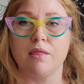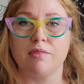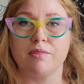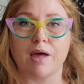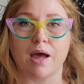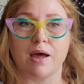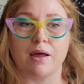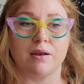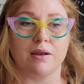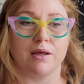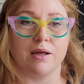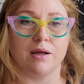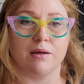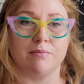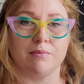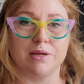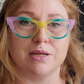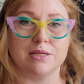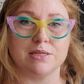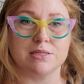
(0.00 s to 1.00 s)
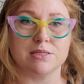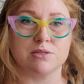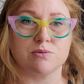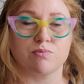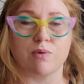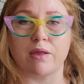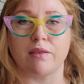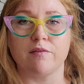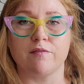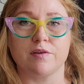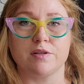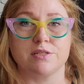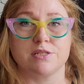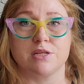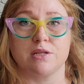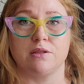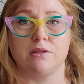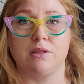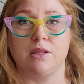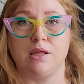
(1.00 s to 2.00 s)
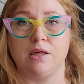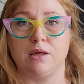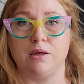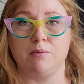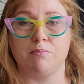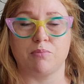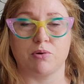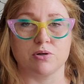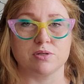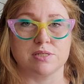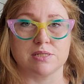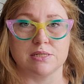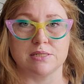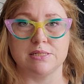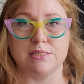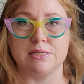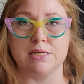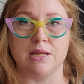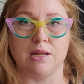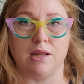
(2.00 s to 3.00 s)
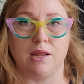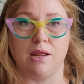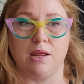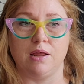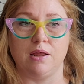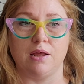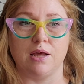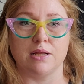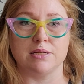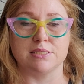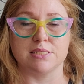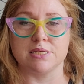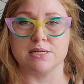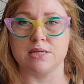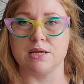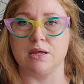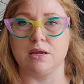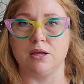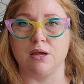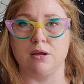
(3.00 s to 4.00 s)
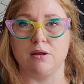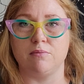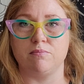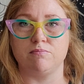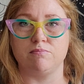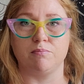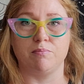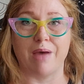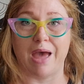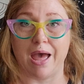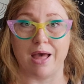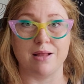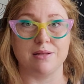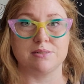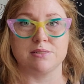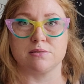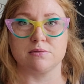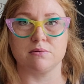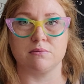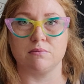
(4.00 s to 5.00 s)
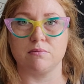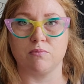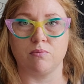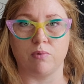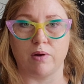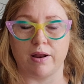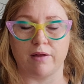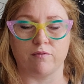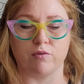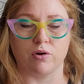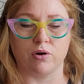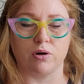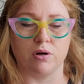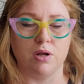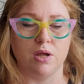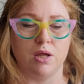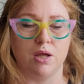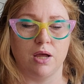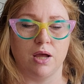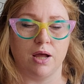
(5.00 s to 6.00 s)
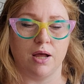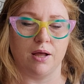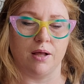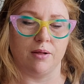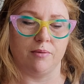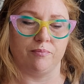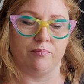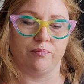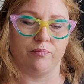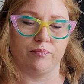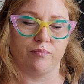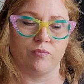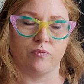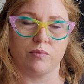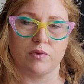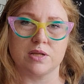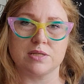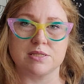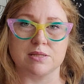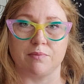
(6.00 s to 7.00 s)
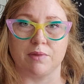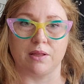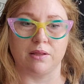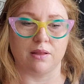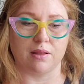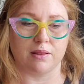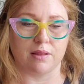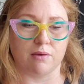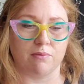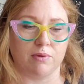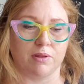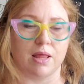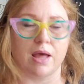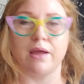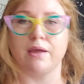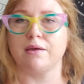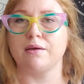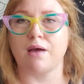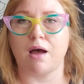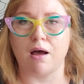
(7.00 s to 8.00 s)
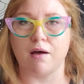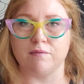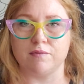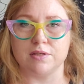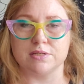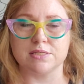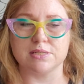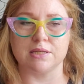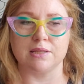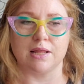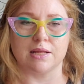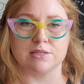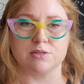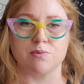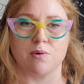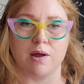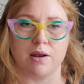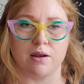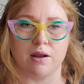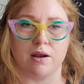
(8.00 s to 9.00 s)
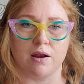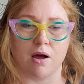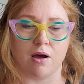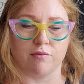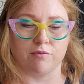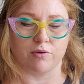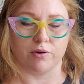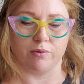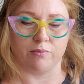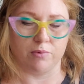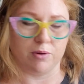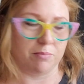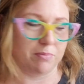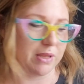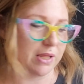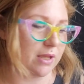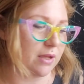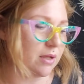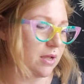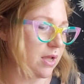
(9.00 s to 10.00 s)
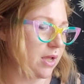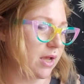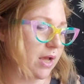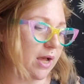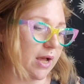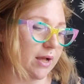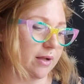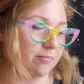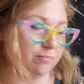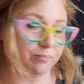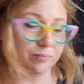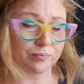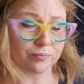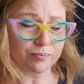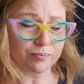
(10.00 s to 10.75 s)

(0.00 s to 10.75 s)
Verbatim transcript: that um, is relevant to the person, deity, entity, pet, whatever. Um, something that they would like. Obviously, that's what an offering would be. Um,